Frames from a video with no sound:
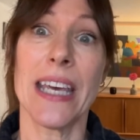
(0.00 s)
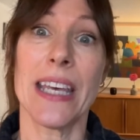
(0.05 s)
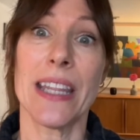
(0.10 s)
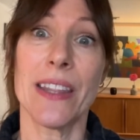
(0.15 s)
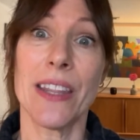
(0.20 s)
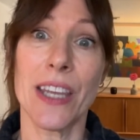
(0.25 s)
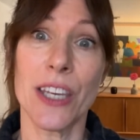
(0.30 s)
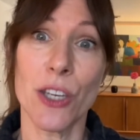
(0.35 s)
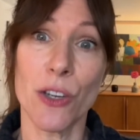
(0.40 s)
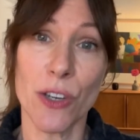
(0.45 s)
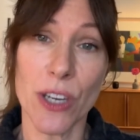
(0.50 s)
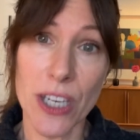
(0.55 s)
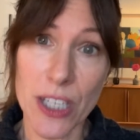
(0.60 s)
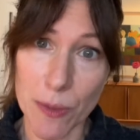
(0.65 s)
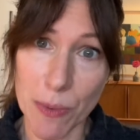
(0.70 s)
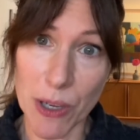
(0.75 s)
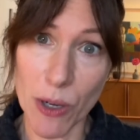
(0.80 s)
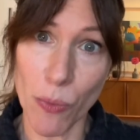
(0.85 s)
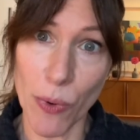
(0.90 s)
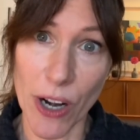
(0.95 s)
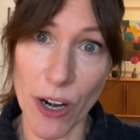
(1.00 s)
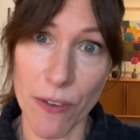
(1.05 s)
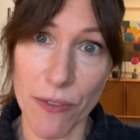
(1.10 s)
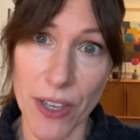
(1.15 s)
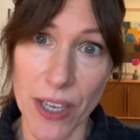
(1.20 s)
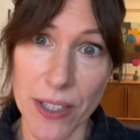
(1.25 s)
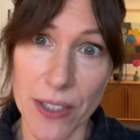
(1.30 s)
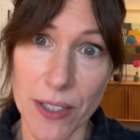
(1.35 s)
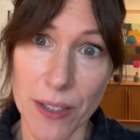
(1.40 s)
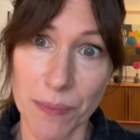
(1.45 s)
then you need to be aware of
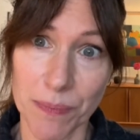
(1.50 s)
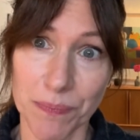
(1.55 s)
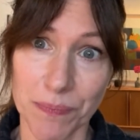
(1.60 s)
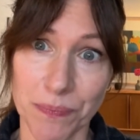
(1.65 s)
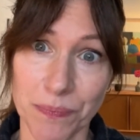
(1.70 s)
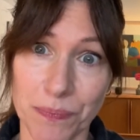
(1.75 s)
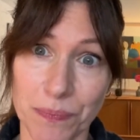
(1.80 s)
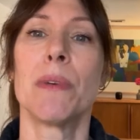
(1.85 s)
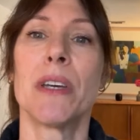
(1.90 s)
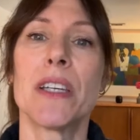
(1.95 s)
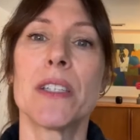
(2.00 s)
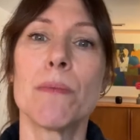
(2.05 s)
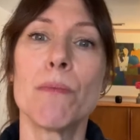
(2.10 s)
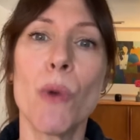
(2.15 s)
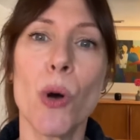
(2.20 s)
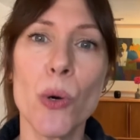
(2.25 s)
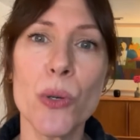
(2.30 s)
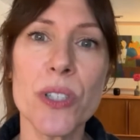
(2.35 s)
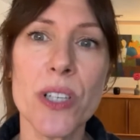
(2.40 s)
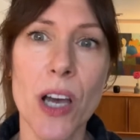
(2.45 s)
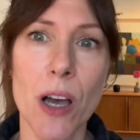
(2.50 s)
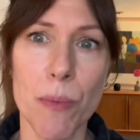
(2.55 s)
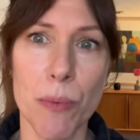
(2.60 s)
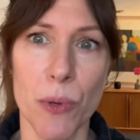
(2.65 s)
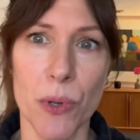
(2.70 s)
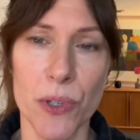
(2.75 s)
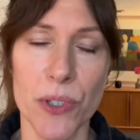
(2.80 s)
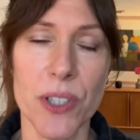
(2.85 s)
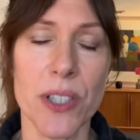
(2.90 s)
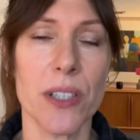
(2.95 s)
this. Because most
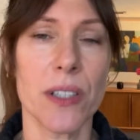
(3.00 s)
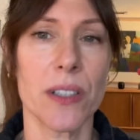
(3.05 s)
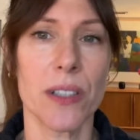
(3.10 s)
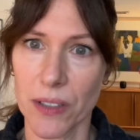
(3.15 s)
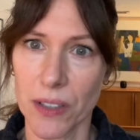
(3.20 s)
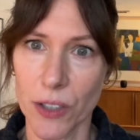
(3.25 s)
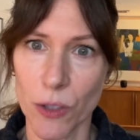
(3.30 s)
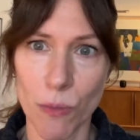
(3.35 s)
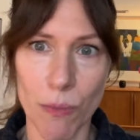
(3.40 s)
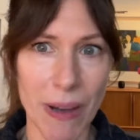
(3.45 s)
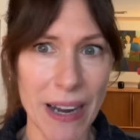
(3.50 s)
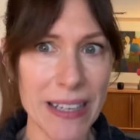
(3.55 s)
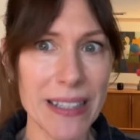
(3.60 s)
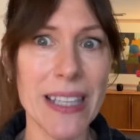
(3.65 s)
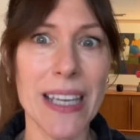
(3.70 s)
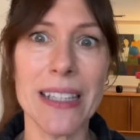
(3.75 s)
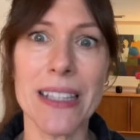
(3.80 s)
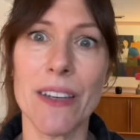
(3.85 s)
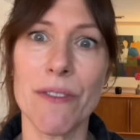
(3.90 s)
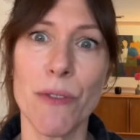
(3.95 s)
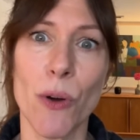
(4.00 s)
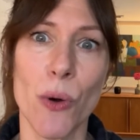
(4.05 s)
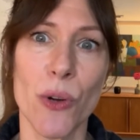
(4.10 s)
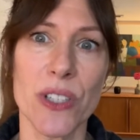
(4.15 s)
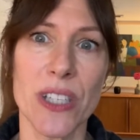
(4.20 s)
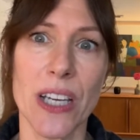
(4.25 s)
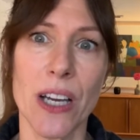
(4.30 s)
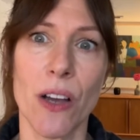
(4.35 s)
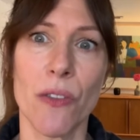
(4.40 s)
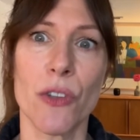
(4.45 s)
couples, you might think that
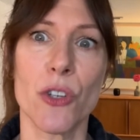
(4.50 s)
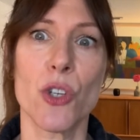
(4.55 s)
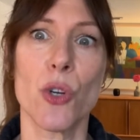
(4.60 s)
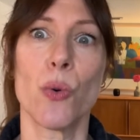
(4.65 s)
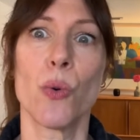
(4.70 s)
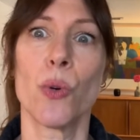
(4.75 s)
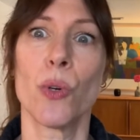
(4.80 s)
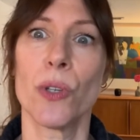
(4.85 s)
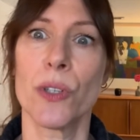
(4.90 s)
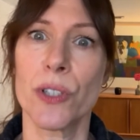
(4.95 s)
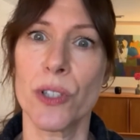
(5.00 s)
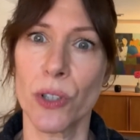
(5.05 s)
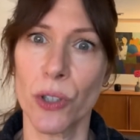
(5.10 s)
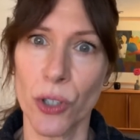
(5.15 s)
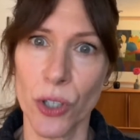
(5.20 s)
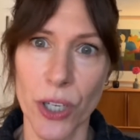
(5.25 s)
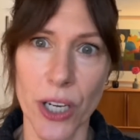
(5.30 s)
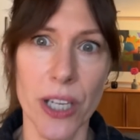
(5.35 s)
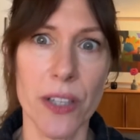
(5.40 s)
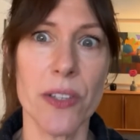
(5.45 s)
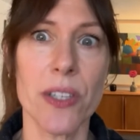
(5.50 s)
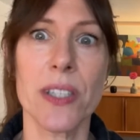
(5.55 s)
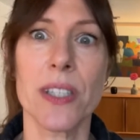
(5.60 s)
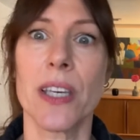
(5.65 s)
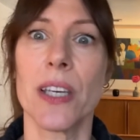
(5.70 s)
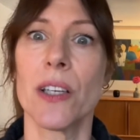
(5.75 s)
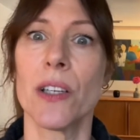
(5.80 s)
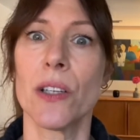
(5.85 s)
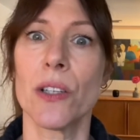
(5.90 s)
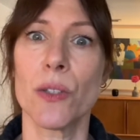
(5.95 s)
focusing on the tools, learning the
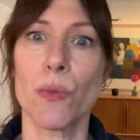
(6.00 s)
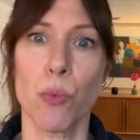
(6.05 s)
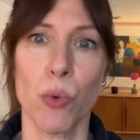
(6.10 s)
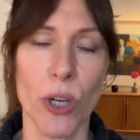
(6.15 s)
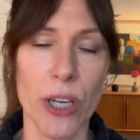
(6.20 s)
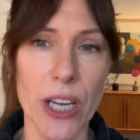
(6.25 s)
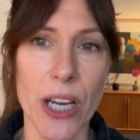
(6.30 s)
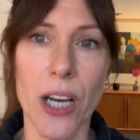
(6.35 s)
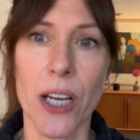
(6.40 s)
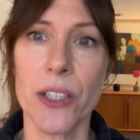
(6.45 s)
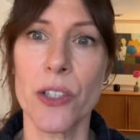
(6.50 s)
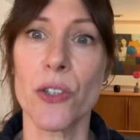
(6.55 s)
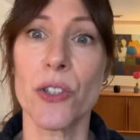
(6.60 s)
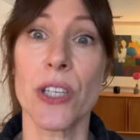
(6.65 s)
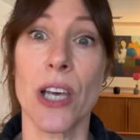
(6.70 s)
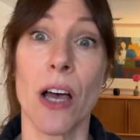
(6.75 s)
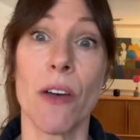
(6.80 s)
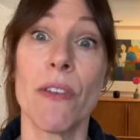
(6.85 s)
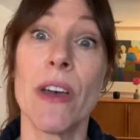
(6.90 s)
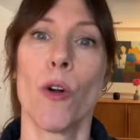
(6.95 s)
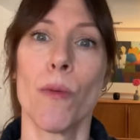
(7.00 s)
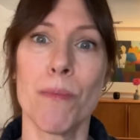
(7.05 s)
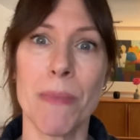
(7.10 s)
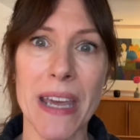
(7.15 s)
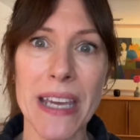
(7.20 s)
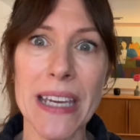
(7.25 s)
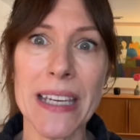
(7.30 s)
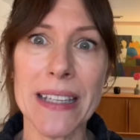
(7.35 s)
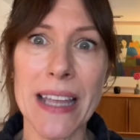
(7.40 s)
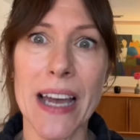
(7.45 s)
skills, working on yourself, or
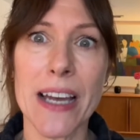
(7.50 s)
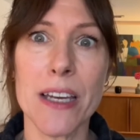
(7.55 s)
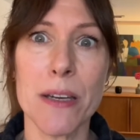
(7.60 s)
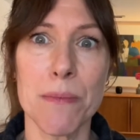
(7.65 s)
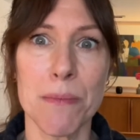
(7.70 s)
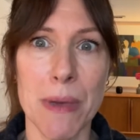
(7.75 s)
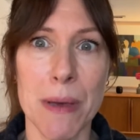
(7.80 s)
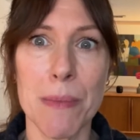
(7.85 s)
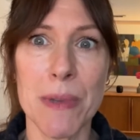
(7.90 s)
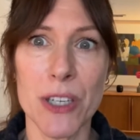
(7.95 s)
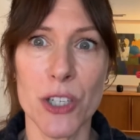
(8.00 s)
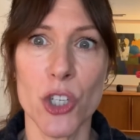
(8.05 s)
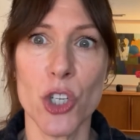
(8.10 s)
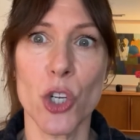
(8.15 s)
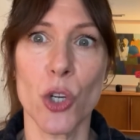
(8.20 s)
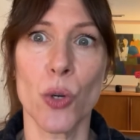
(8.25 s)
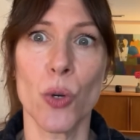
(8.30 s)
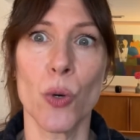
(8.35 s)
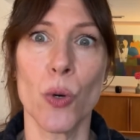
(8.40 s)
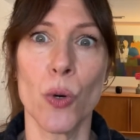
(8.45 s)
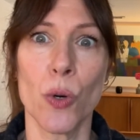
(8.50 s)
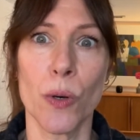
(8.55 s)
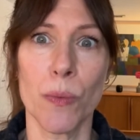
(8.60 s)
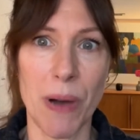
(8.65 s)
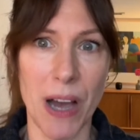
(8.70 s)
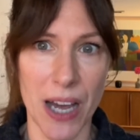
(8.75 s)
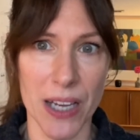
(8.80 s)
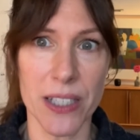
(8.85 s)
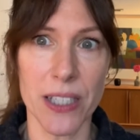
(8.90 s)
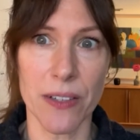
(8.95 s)
making that commitment to
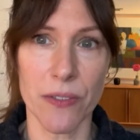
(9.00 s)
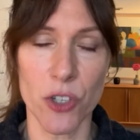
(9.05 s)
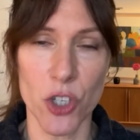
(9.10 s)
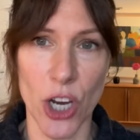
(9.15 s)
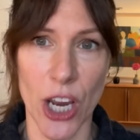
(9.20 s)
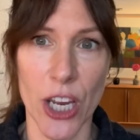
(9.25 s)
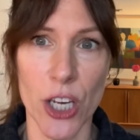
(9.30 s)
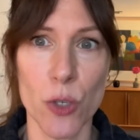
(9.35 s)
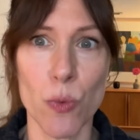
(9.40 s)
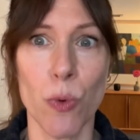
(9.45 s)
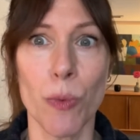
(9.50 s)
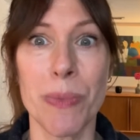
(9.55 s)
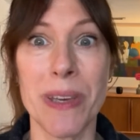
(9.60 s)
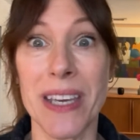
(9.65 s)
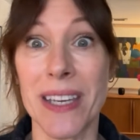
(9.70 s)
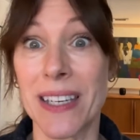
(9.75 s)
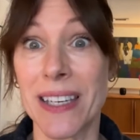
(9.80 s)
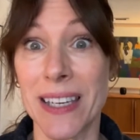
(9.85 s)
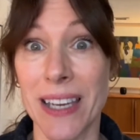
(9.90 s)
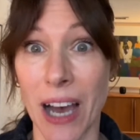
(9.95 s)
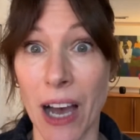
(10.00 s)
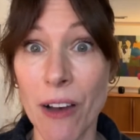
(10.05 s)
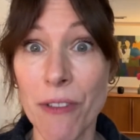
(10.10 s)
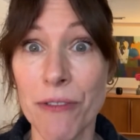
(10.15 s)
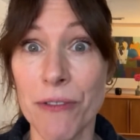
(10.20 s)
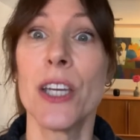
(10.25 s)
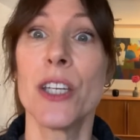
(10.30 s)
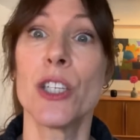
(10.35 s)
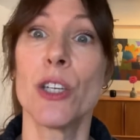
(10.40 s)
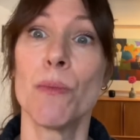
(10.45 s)
positive change will be
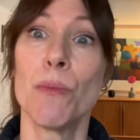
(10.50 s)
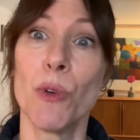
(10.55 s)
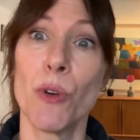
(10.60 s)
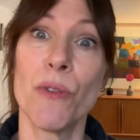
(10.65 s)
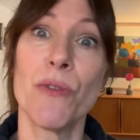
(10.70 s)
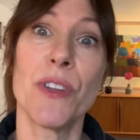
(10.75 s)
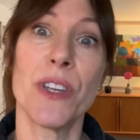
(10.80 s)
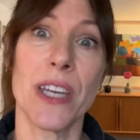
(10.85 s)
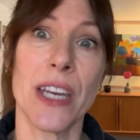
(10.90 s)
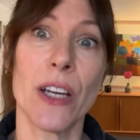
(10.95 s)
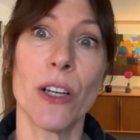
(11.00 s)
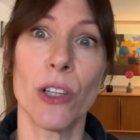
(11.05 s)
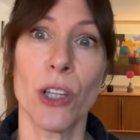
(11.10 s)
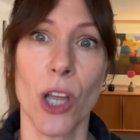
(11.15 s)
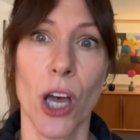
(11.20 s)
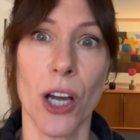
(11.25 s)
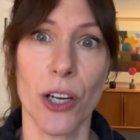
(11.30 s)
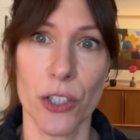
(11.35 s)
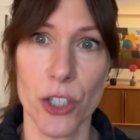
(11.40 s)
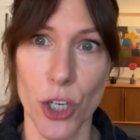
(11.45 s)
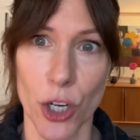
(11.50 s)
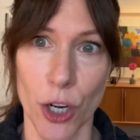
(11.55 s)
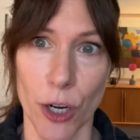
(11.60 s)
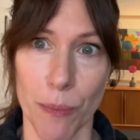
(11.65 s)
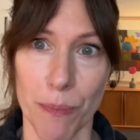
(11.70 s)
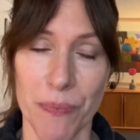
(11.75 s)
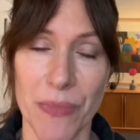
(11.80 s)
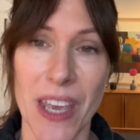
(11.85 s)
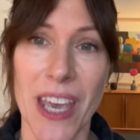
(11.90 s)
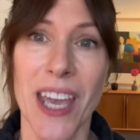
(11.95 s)
enough to move the needle long
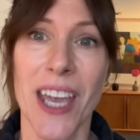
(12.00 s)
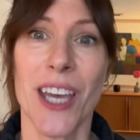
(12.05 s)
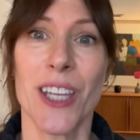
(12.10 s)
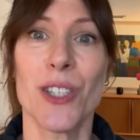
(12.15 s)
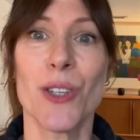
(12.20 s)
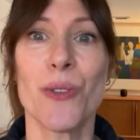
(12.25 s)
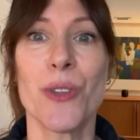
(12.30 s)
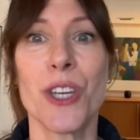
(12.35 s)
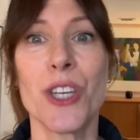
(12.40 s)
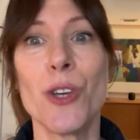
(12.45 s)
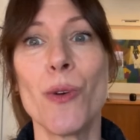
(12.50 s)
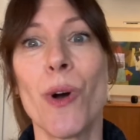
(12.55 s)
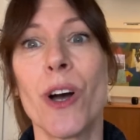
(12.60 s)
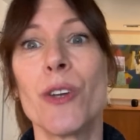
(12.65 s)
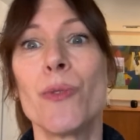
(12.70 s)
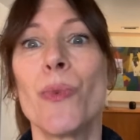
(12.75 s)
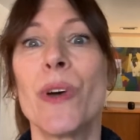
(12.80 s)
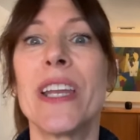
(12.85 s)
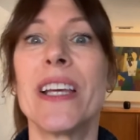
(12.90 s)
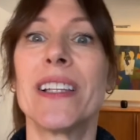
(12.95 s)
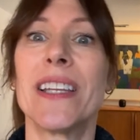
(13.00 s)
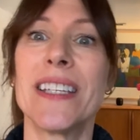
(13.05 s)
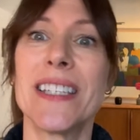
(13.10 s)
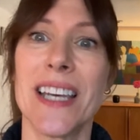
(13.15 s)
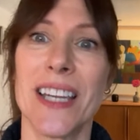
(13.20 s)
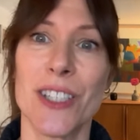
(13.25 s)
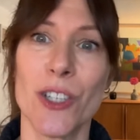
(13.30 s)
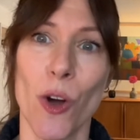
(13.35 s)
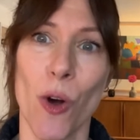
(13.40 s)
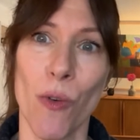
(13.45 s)
term. And so then you unwittingly
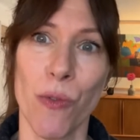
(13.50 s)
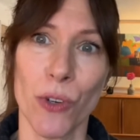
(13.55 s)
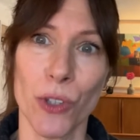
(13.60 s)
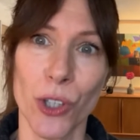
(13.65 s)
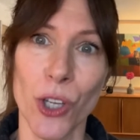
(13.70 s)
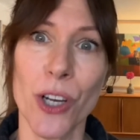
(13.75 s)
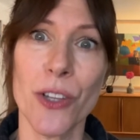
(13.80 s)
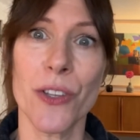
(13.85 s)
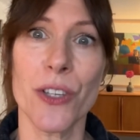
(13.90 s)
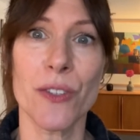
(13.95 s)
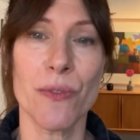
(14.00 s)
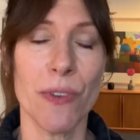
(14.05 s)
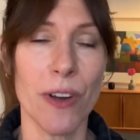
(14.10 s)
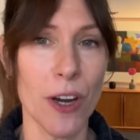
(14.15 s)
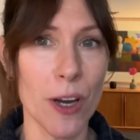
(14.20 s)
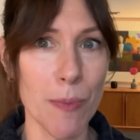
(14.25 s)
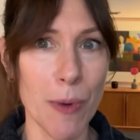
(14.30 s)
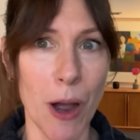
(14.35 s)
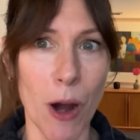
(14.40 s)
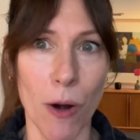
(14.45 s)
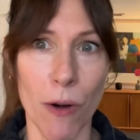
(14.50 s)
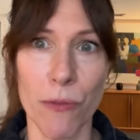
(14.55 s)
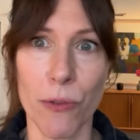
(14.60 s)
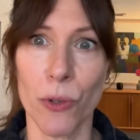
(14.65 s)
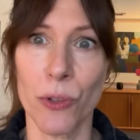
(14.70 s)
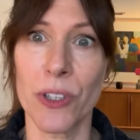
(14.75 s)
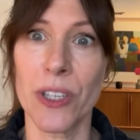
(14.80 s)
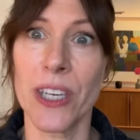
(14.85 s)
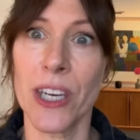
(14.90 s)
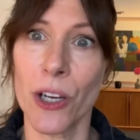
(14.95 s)
tend to overlook this very powerful,
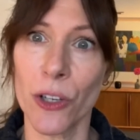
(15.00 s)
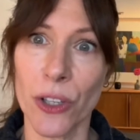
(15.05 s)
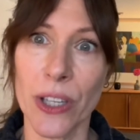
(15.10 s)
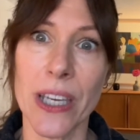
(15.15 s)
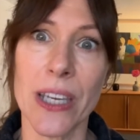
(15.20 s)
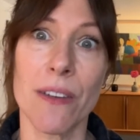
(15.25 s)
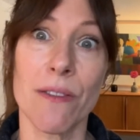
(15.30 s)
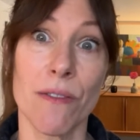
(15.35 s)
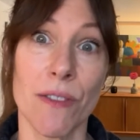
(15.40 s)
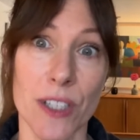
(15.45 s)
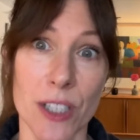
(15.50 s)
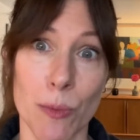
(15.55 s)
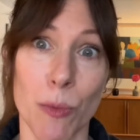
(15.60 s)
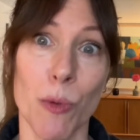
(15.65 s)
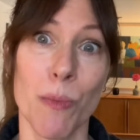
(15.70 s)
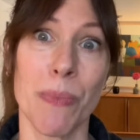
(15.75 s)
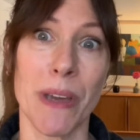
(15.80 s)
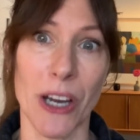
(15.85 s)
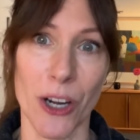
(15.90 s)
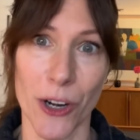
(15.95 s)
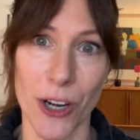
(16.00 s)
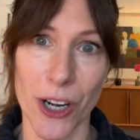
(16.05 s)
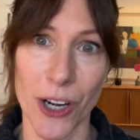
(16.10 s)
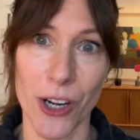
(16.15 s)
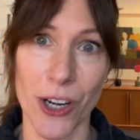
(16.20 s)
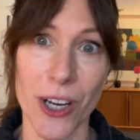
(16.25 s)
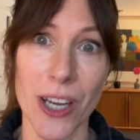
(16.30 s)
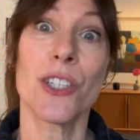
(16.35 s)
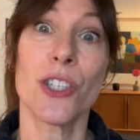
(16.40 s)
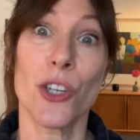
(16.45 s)
nearly invisible
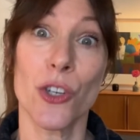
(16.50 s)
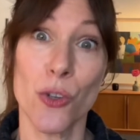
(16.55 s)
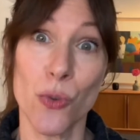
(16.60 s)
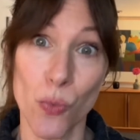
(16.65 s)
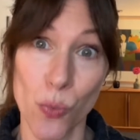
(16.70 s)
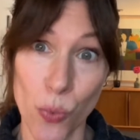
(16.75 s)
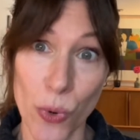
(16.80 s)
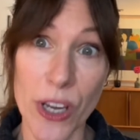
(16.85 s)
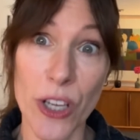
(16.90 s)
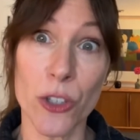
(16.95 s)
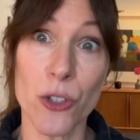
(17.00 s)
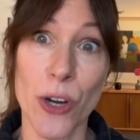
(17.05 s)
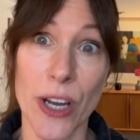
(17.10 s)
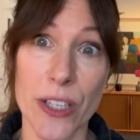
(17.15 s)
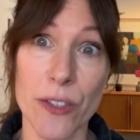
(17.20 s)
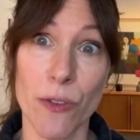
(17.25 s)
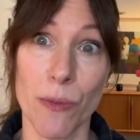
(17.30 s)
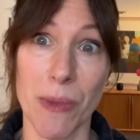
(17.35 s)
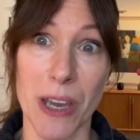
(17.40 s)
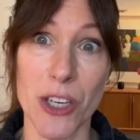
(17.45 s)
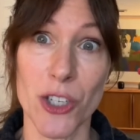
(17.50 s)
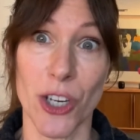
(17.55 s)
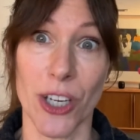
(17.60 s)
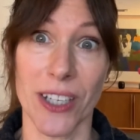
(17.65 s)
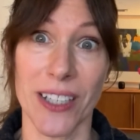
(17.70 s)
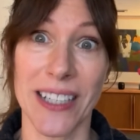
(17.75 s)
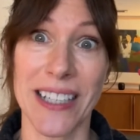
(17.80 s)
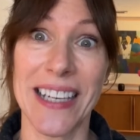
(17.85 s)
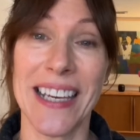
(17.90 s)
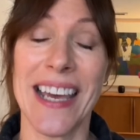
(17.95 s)
barrier to real transformation.